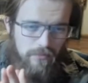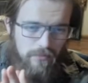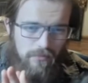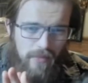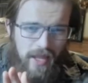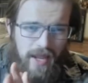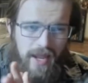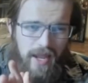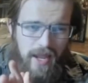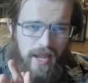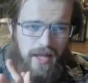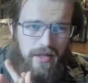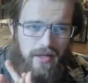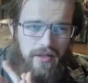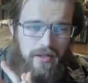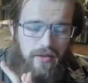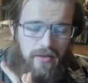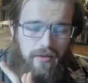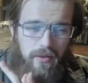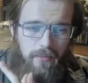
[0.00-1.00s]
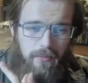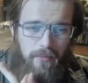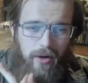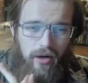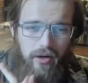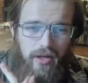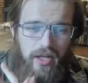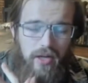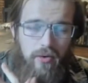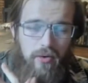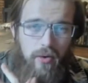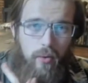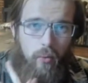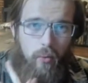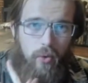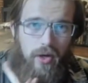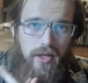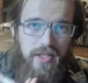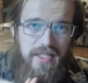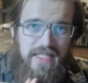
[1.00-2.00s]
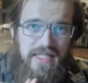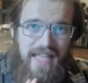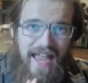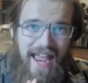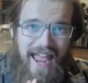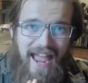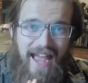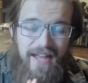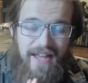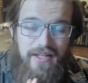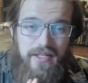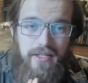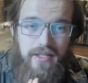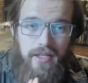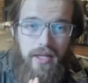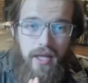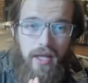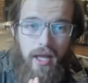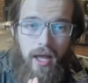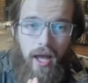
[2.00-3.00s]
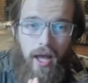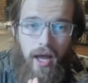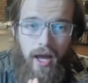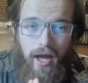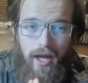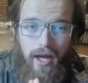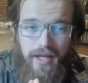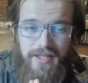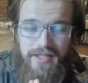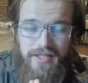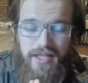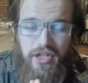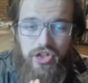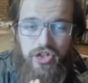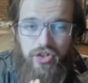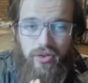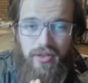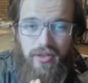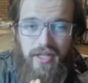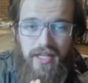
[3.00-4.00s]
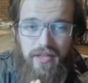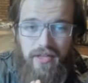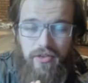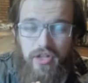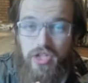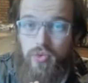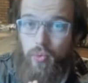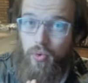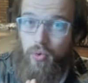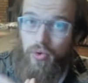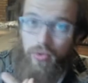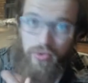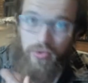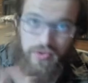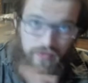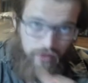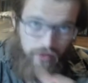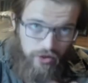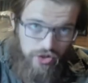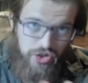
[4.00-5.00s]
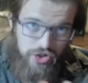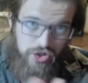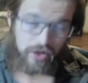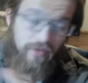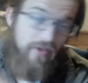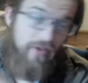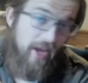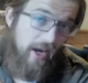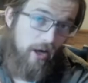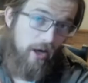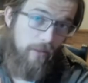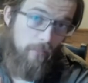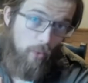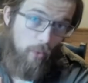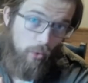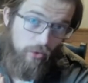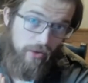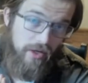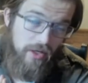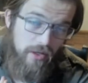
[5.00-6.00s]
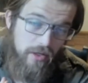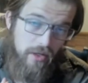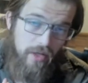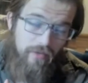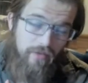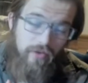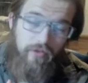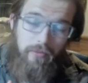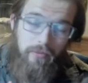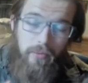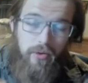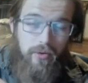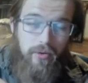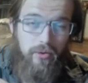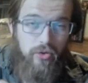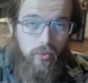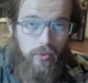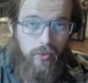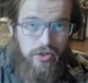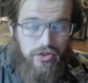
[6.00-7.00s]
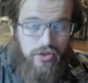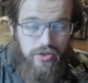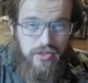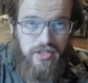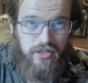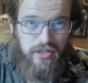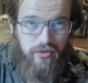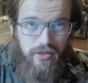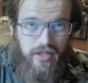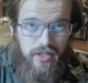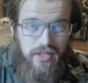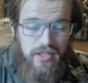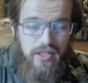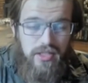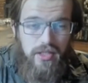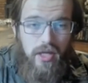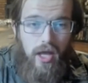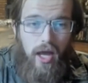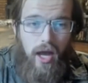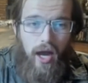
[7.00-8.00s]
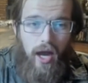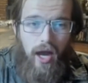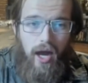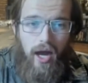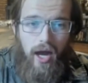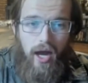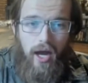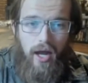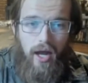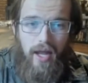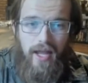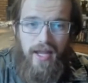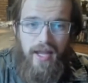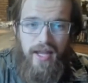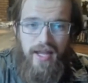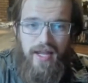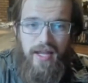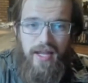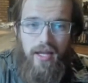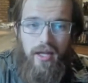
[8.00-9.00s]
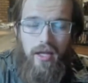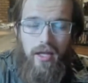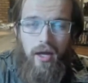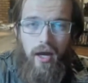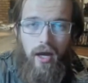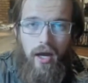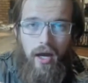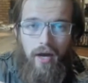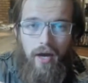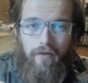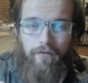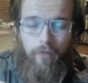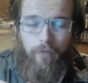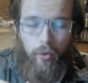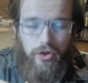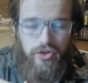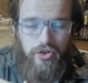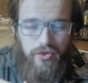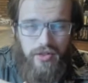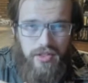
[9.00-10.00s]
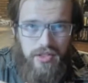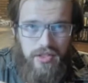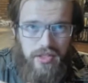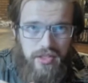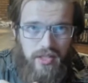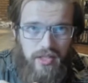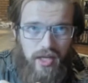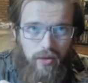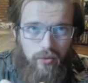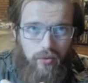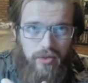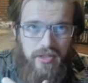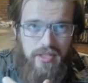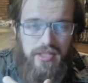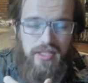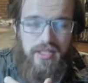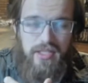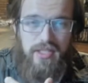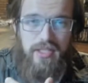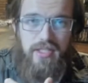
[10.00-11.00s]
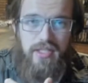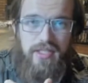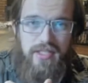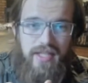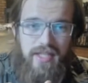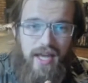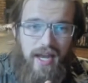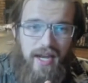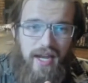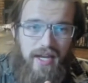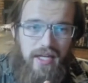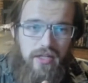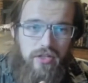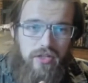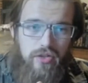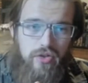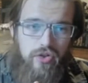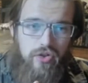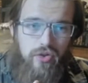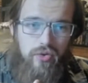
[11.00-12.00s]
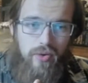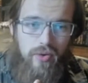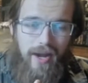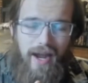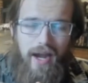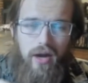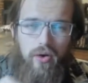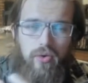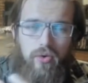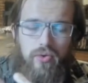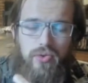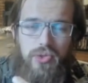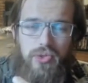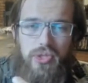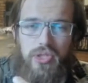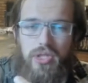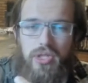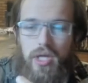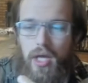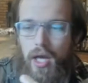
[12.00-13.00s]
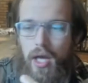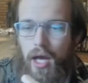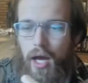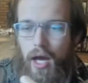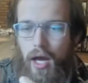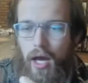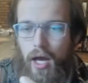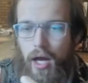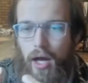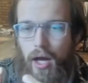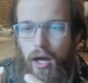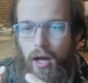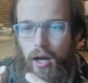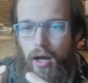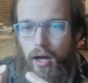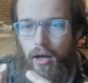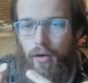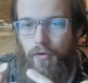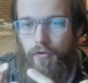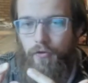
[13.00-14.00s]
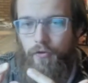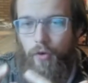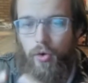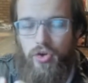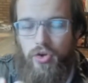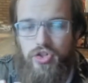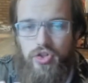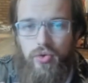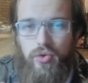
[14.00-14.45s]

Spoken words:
and the party was at essentially this world's version of Kaer Morhen, if you're familiar with the Witcher series, a fortress that was designed to house folks who